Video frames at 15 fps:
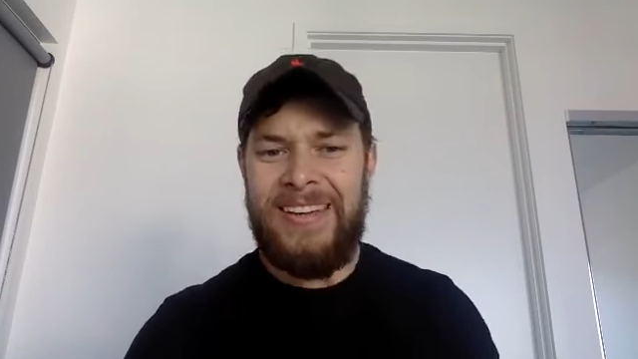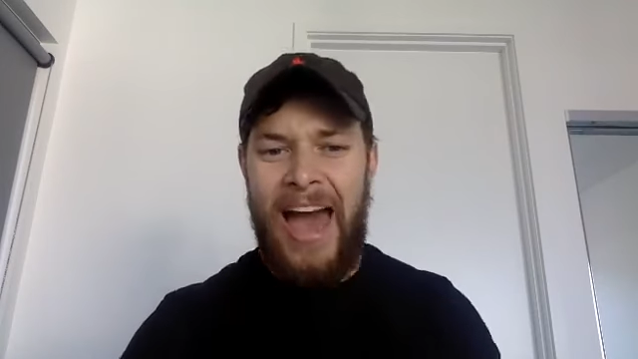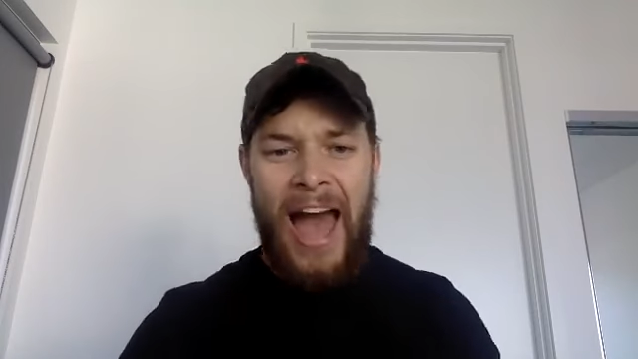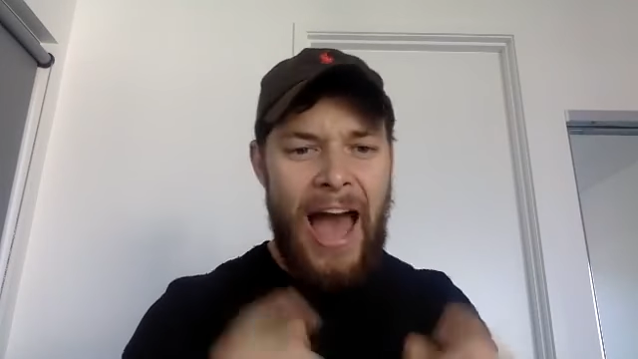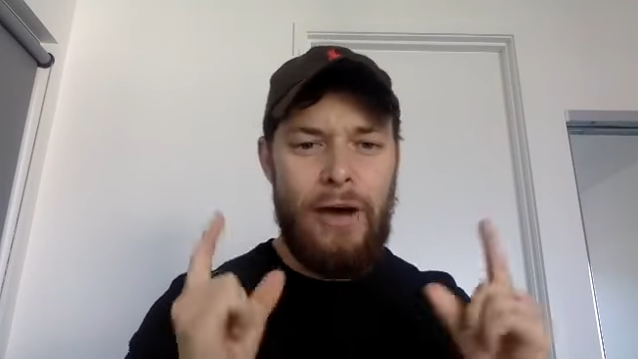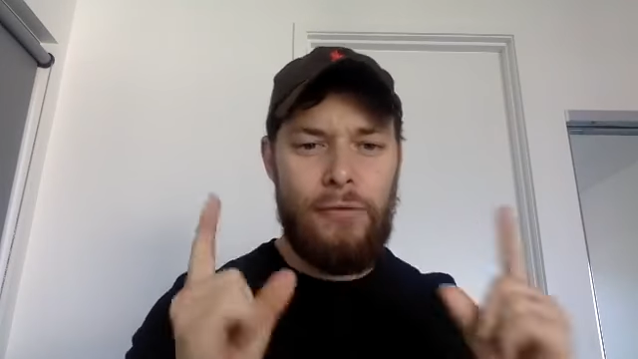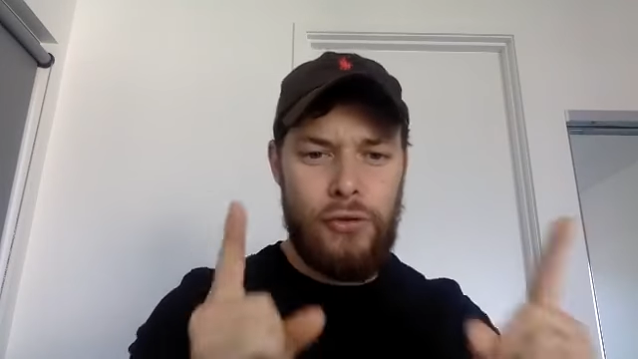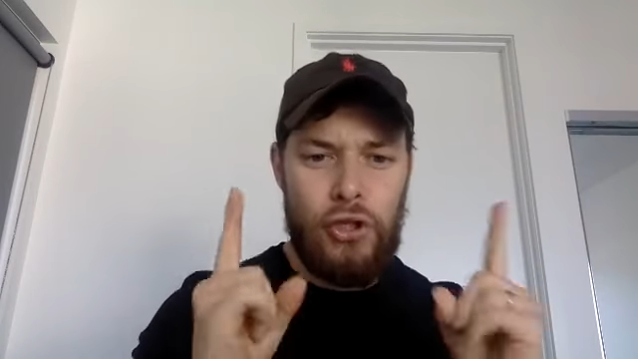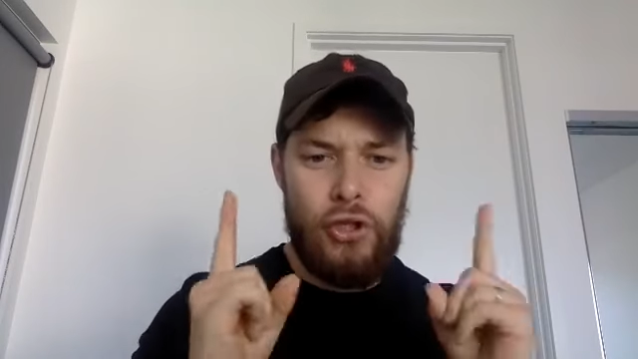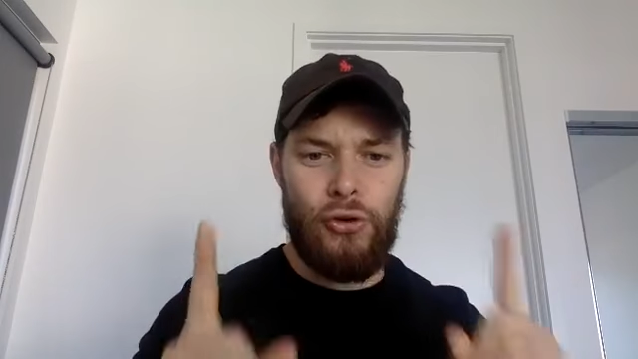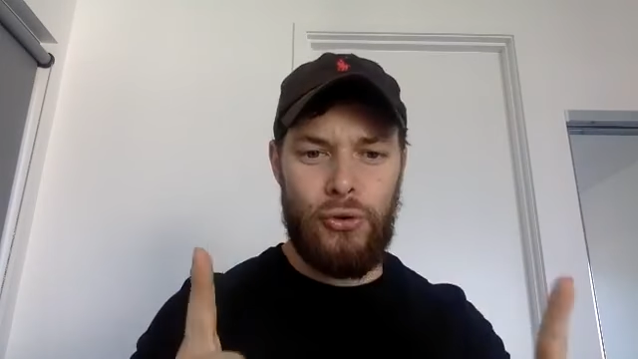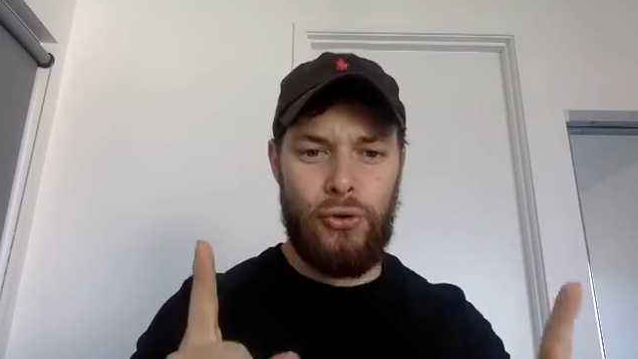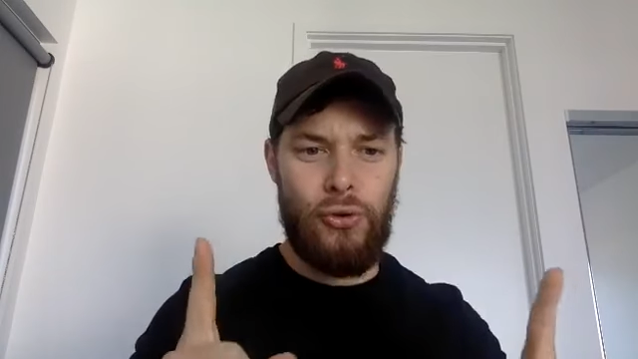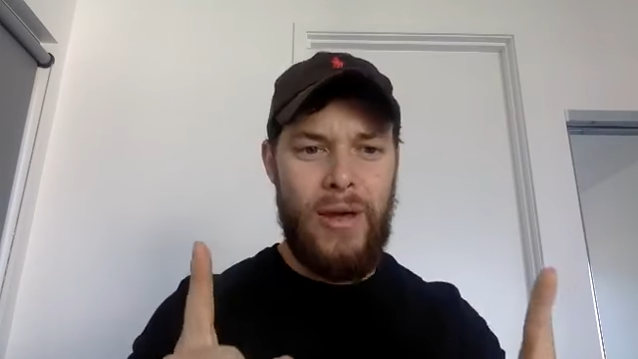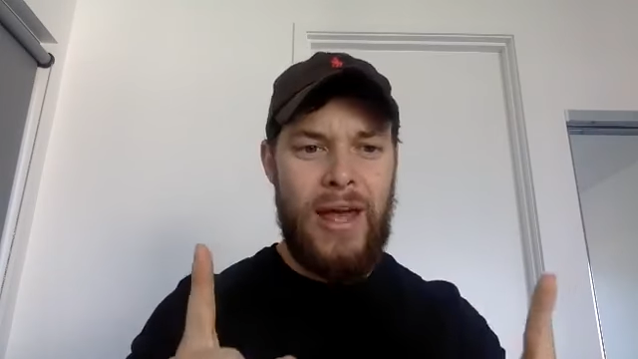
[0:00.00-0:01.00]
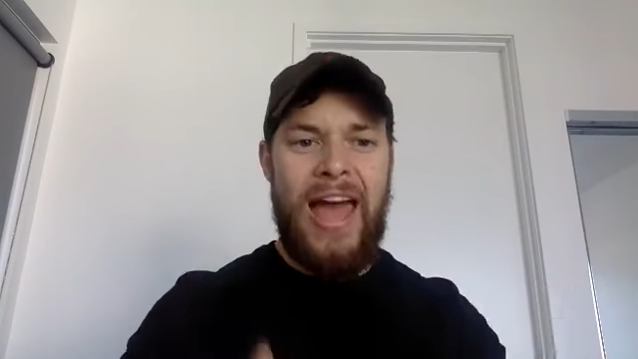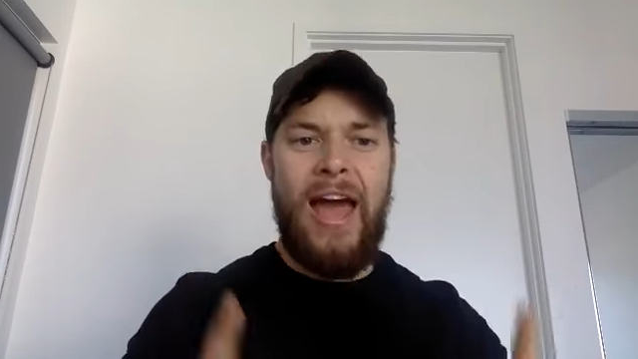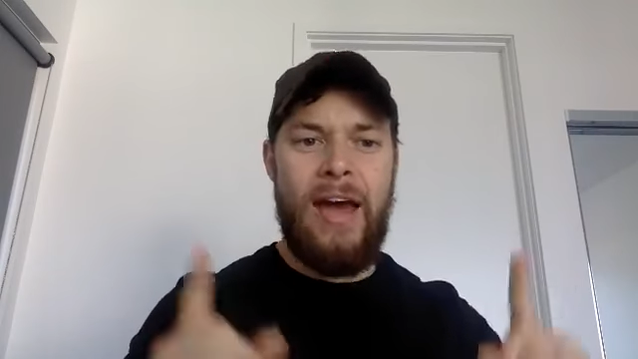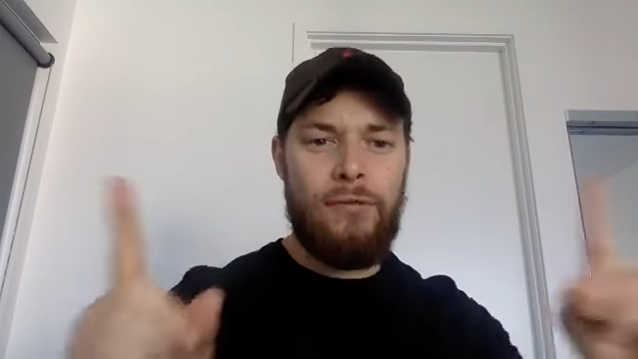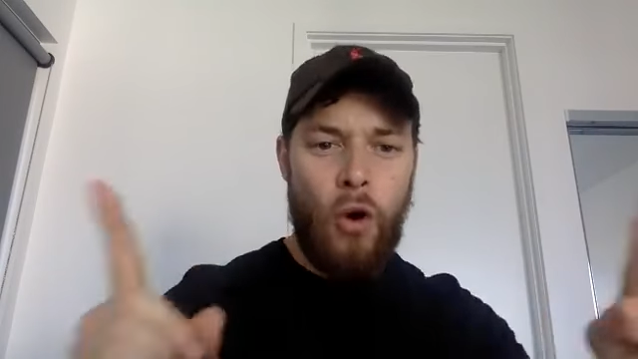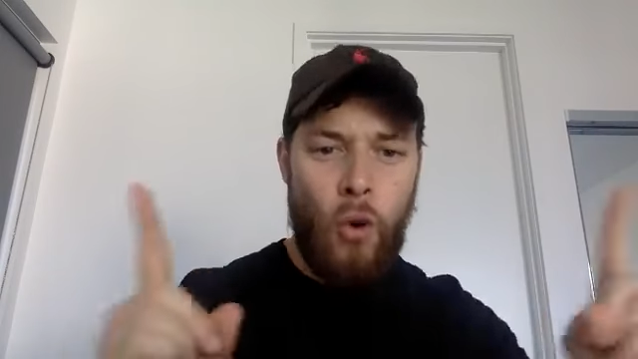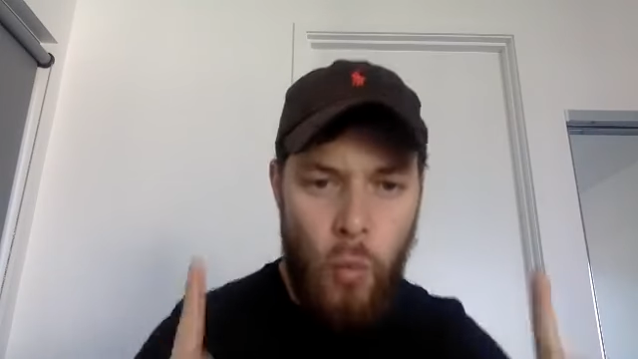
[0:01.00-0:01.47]
Have you
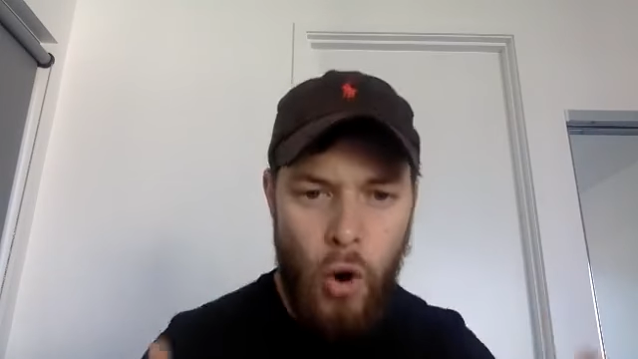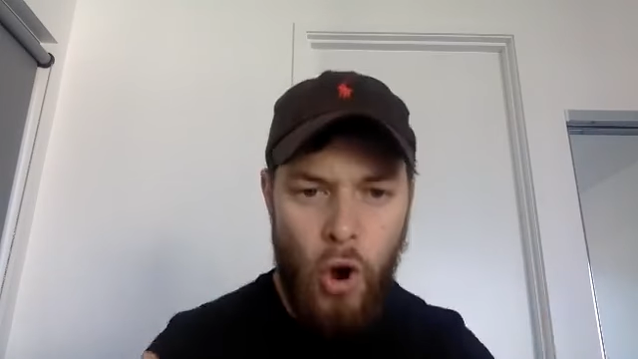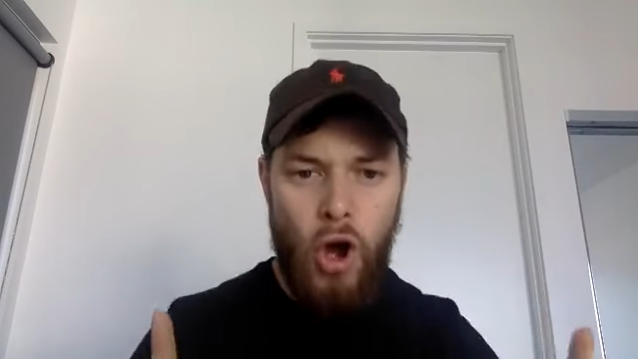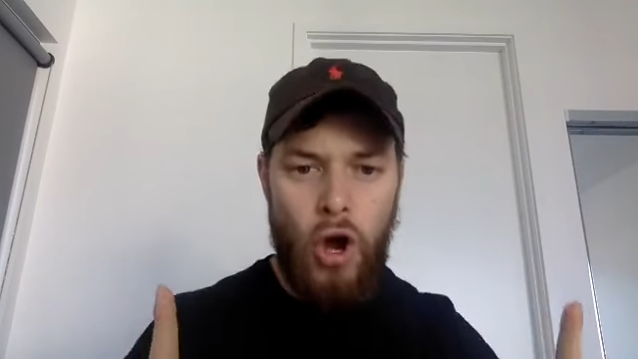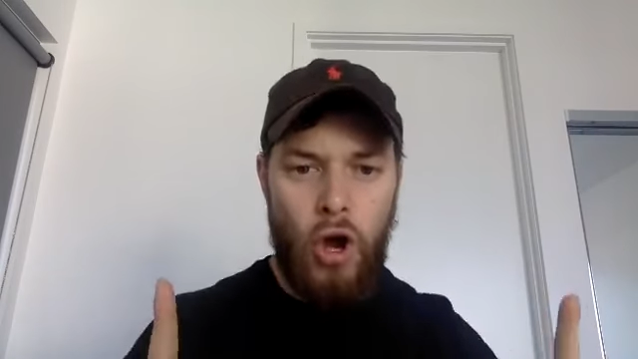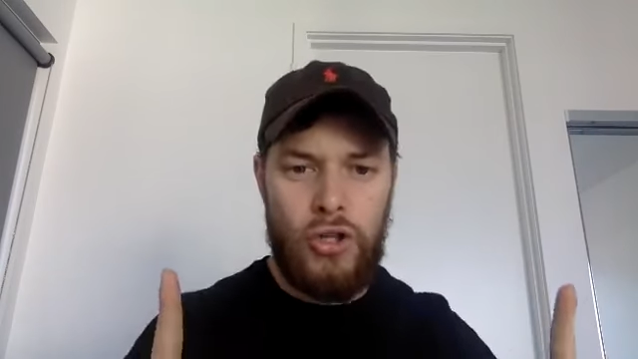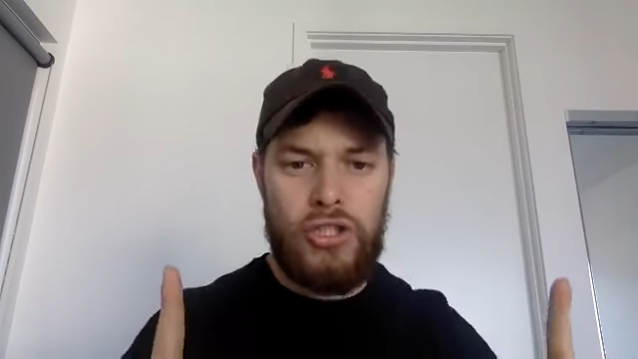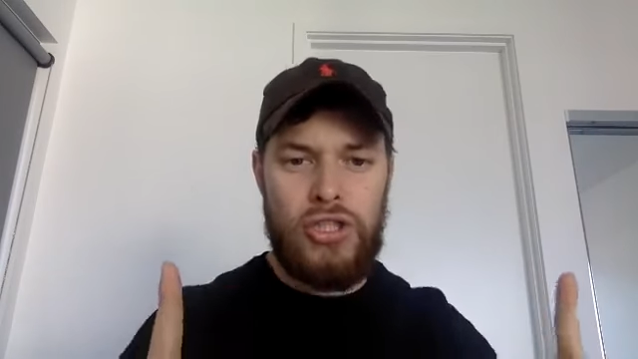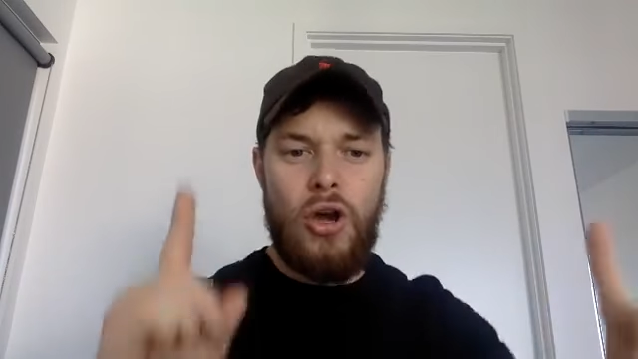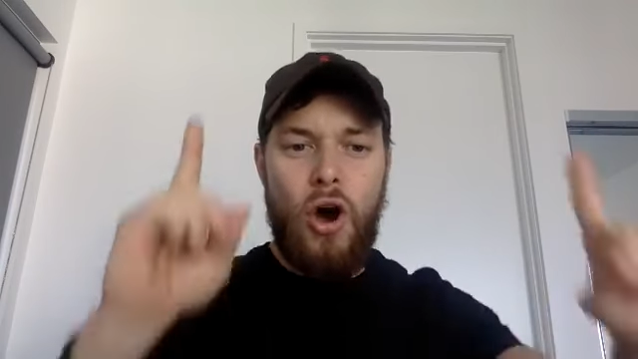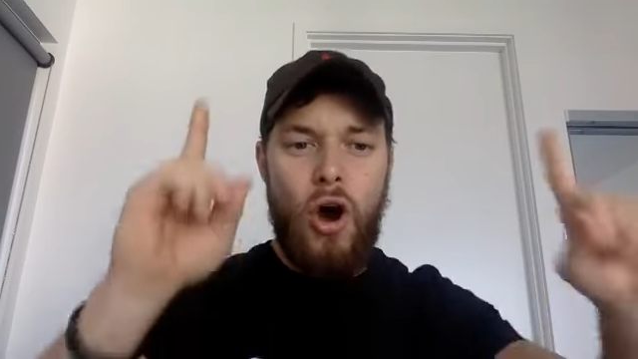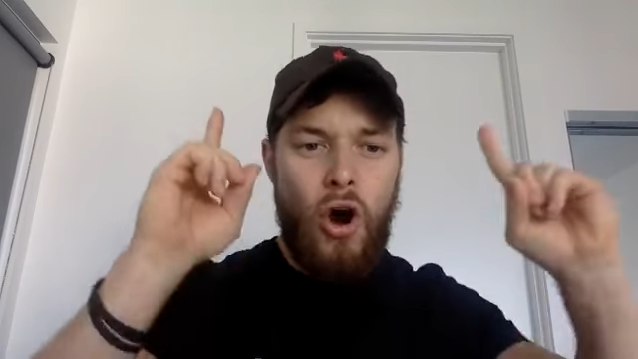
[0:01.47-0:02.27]
ever worked